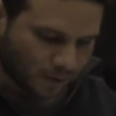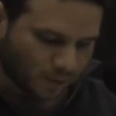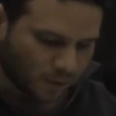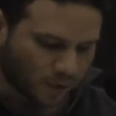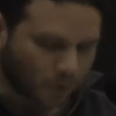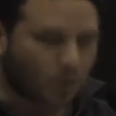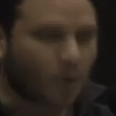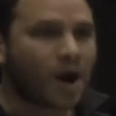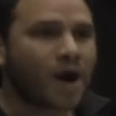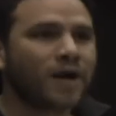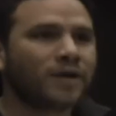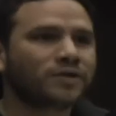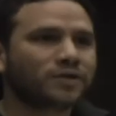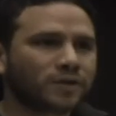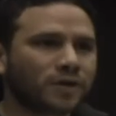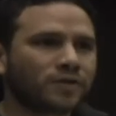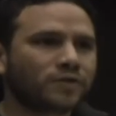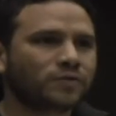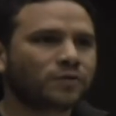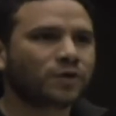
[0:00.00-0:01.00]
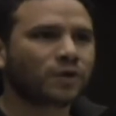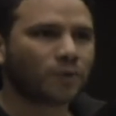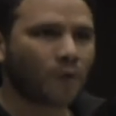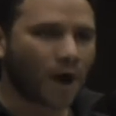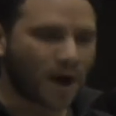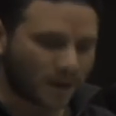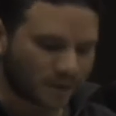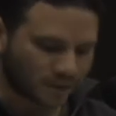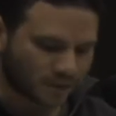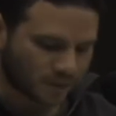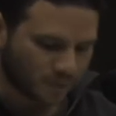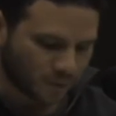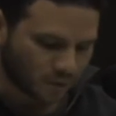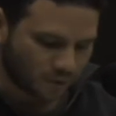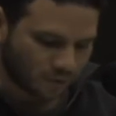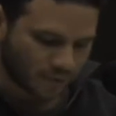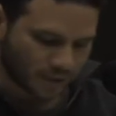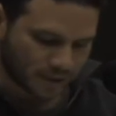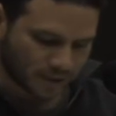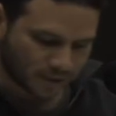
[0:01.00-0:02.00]
requires the
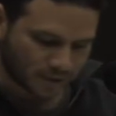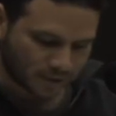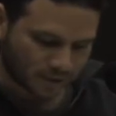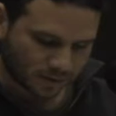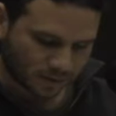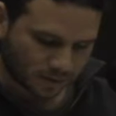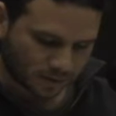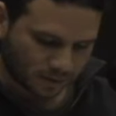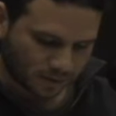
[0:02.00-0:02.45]
movement